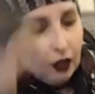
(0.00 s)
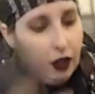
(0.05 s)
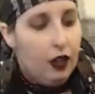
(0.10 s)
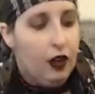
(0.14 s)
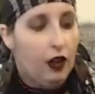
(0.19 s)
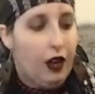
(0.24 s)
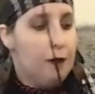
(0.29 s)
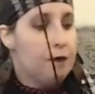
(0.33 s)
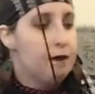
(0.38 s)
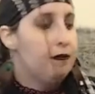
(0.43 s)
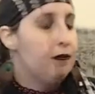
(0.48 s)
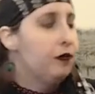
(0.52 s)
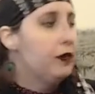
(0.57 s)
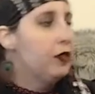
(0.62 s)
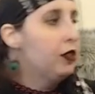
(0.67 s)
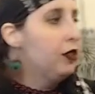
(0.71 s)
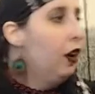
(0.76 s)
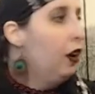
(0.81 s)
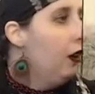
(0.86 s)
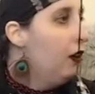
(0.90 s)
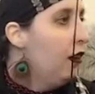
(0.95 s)
Okay,
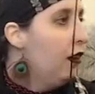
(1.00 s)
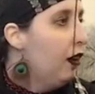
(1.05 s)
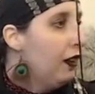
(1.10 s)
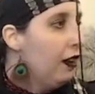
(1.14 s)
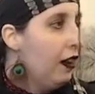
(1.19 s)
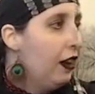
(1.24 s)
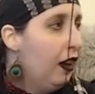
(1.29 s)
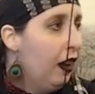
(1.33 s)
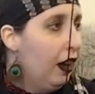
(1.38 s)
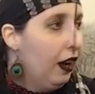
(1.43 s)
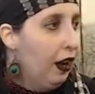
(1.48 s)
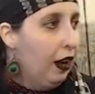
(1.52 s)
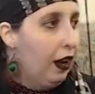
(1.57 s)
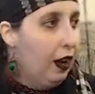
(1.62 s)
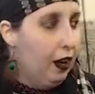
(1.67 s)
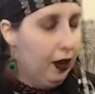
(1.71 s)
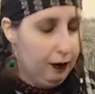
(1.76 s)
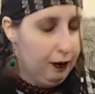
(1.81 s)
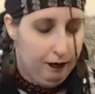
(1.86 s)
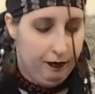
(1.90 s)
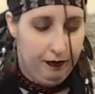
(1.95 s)
so
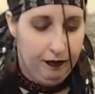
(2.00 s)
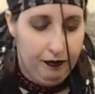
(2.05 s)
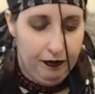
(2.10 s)
and